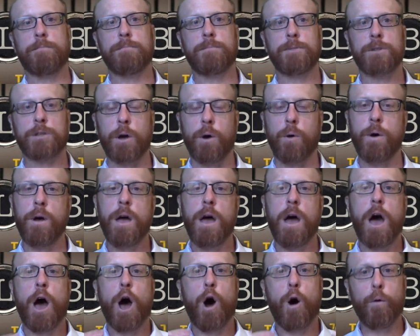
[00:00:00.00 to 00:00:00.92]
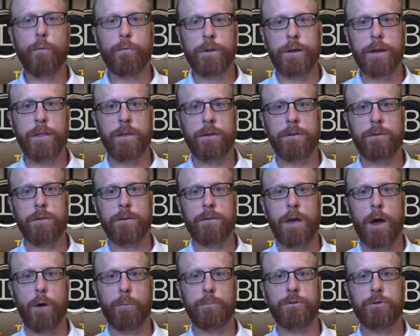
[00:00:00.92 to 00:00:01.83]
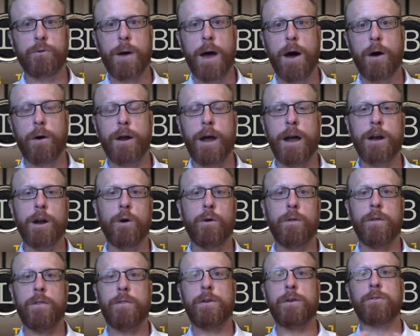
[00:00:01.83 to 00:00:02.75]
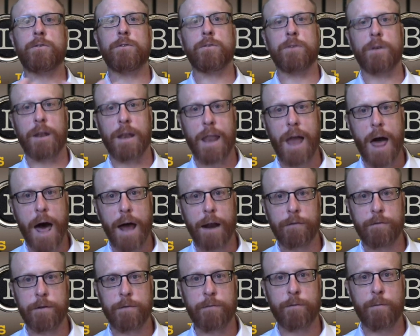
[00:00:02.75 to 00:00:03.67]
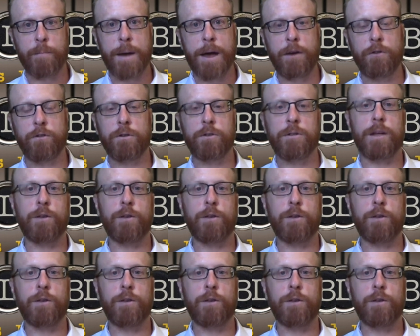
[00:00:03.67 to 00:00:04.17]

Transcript: So hopefully this has helped you out. I know that this is a lot of information.